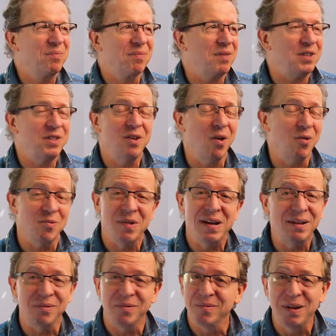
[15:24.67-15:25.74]
There's no
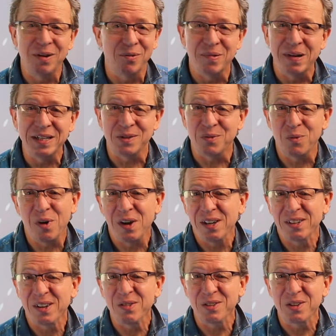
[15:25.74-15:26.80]
real reason why
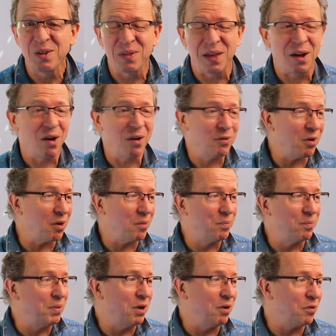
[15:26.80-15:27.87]
I don't do that. I've got a
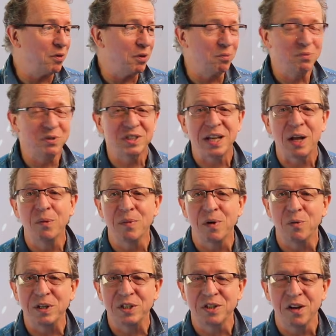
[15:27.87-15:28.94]
beautiful
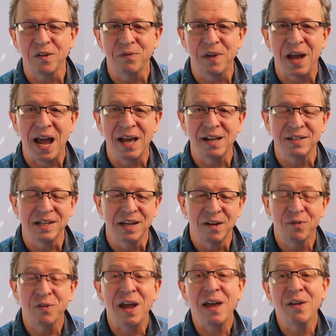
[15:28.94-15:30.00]
Selmer, which I've had
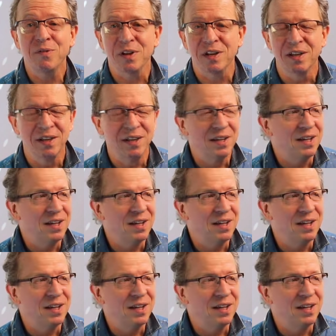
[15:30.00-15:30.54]
forever.